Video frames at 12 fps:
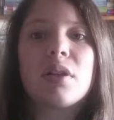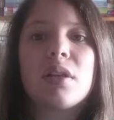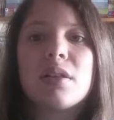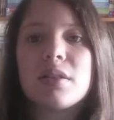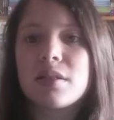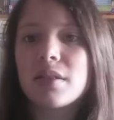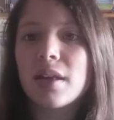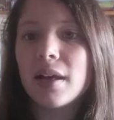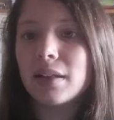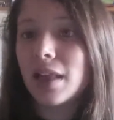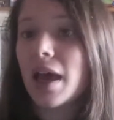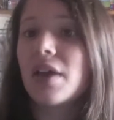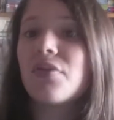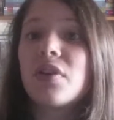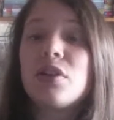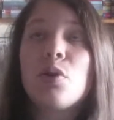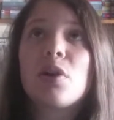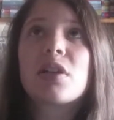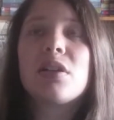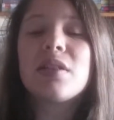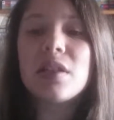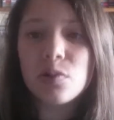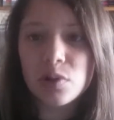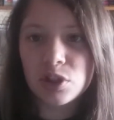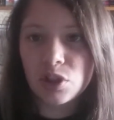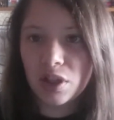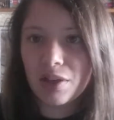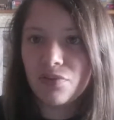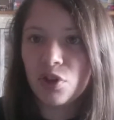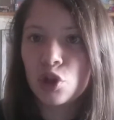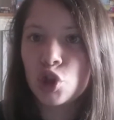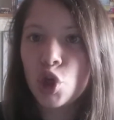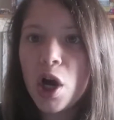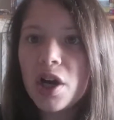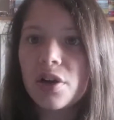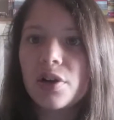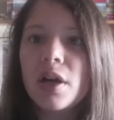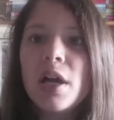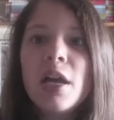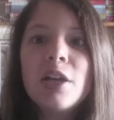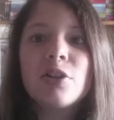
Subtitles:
is alive and you are considering to leave your daughter,